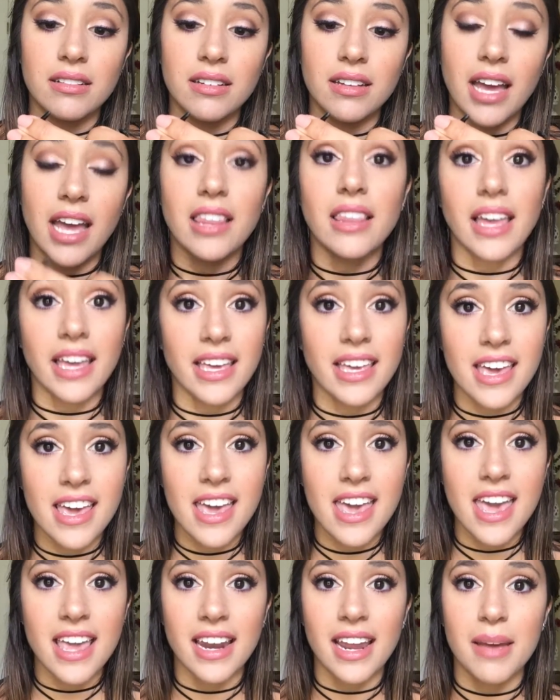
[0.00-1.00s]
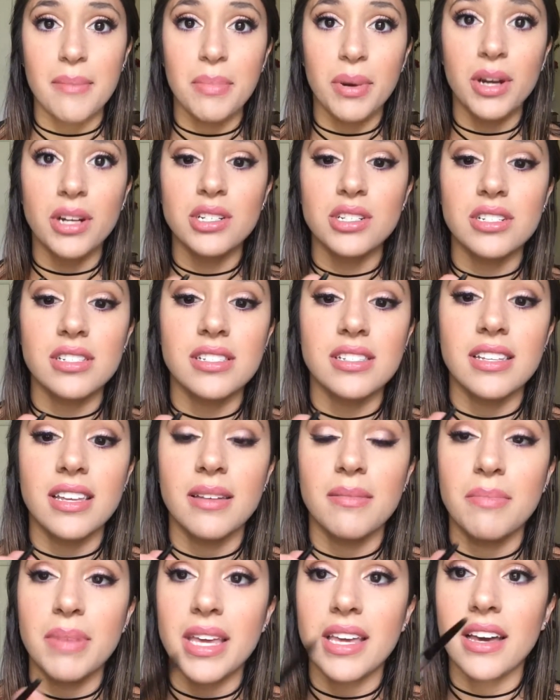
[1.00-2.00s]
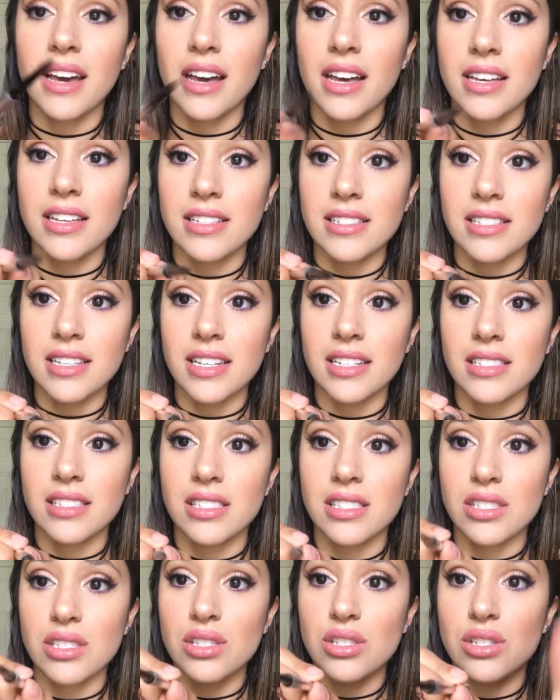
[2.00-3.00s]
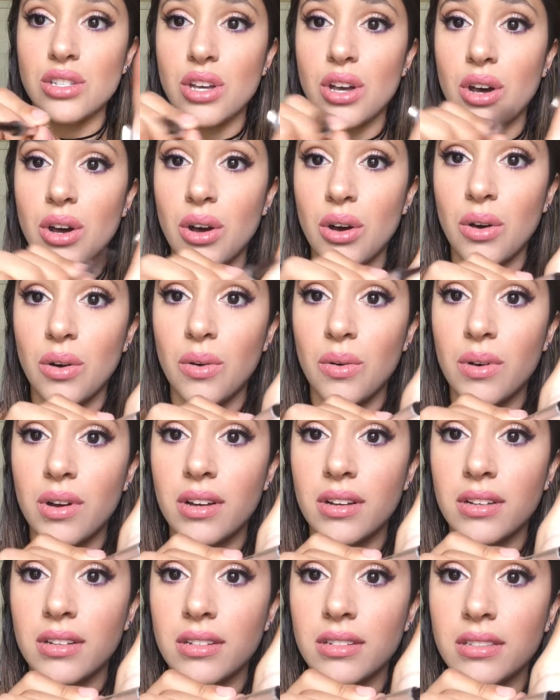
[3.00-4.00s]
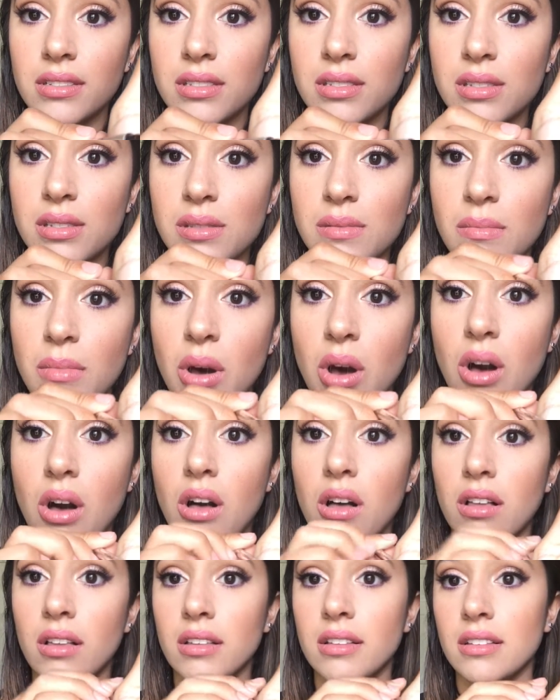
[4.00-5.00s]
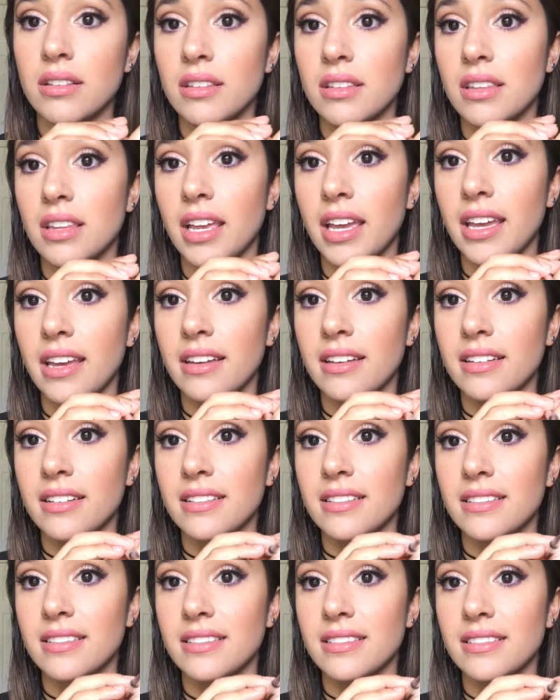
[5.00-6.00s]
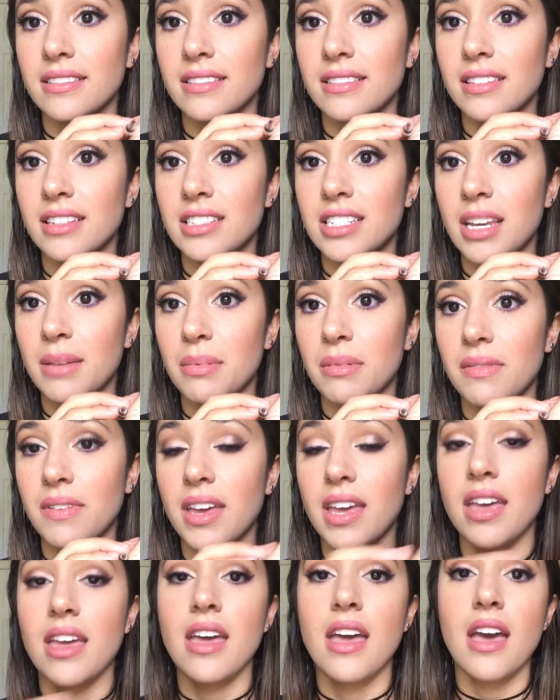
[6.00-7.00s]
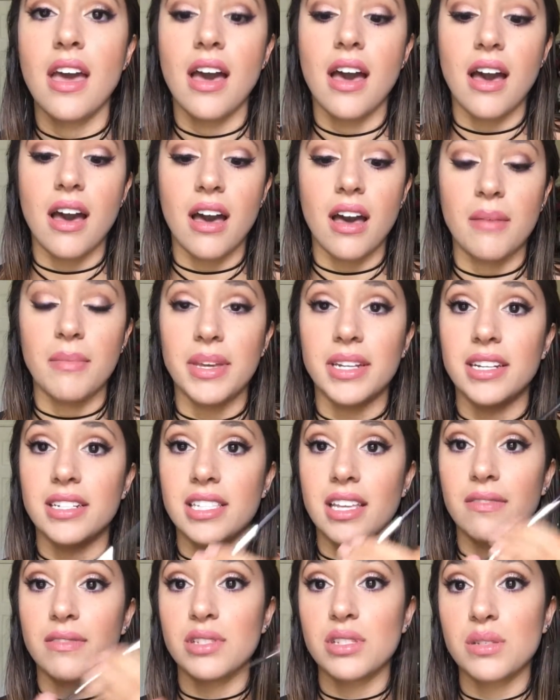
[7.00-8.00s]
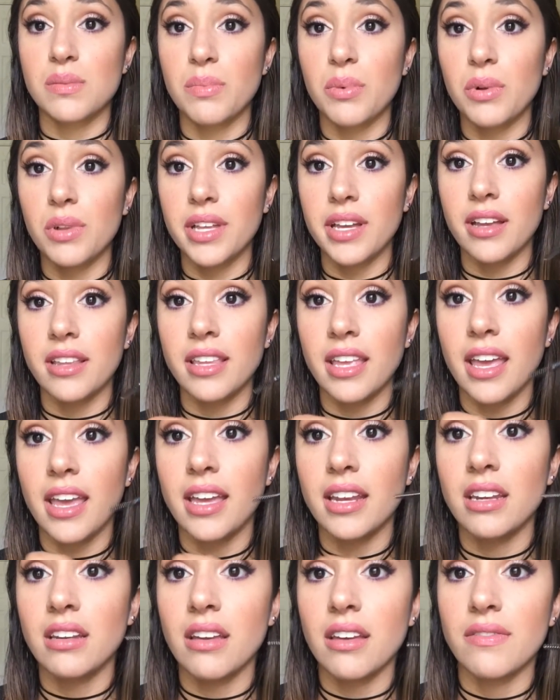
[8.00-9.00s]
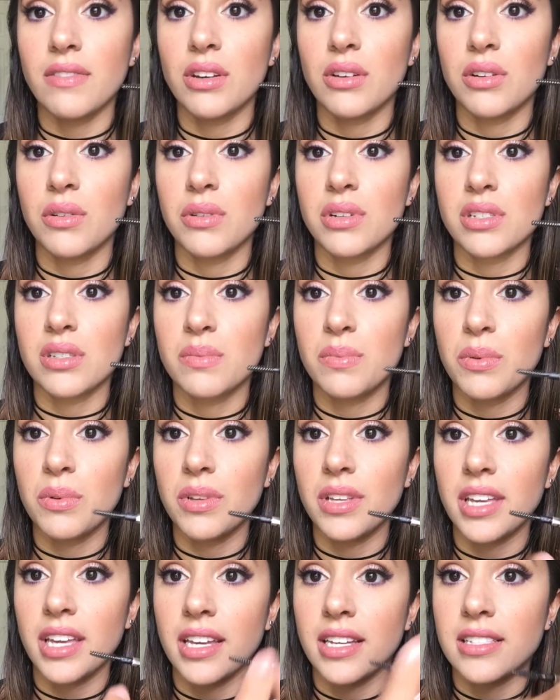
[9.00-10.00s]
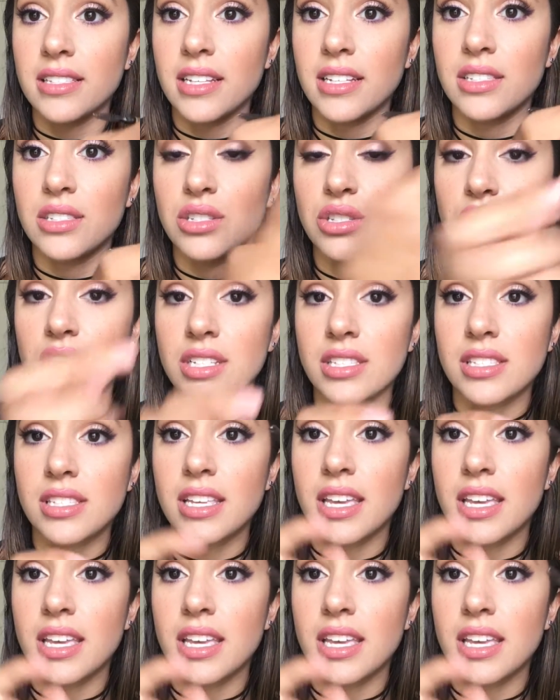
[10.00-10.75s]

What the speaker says: I like it, and I purchased it because it's so small, like the tip of it. It does have a spoolie on the end. If you don't know what a spoolie is, it's just